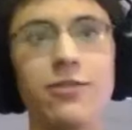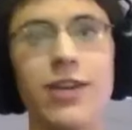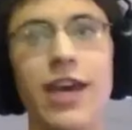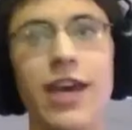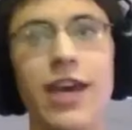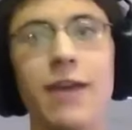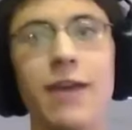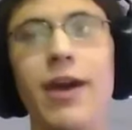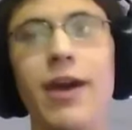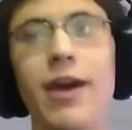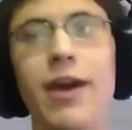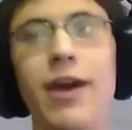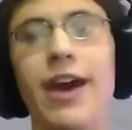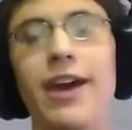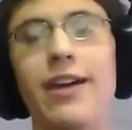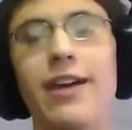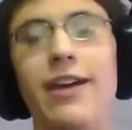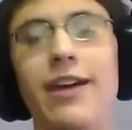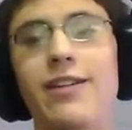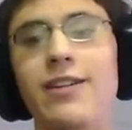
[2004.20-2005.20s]

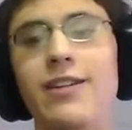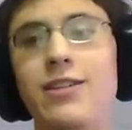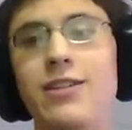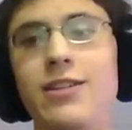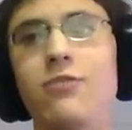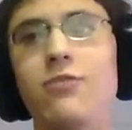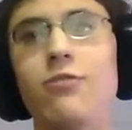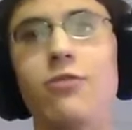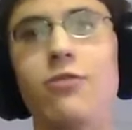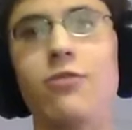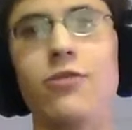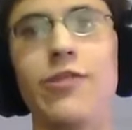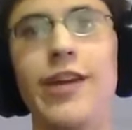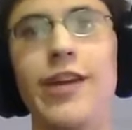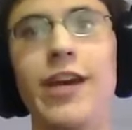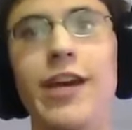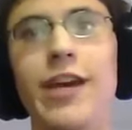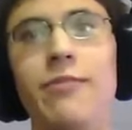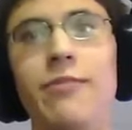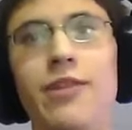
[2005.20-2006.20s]
Gamepad is a cooler
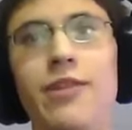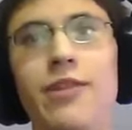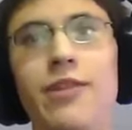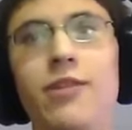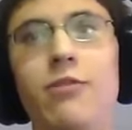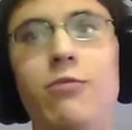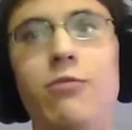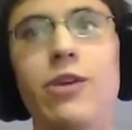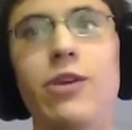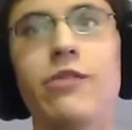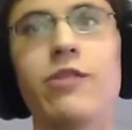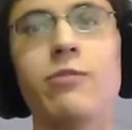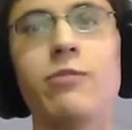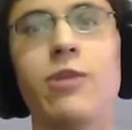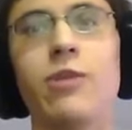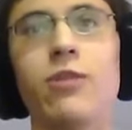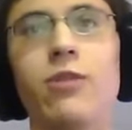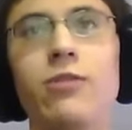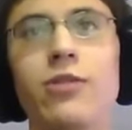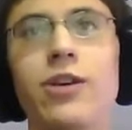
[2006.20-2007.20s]
name than the Wii
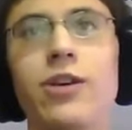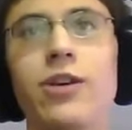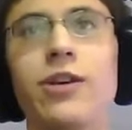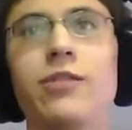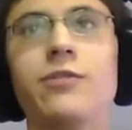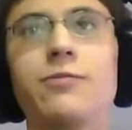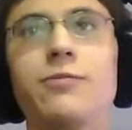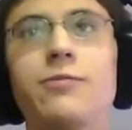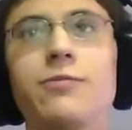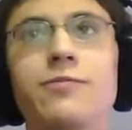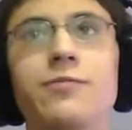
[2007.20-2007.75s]
Remote, though.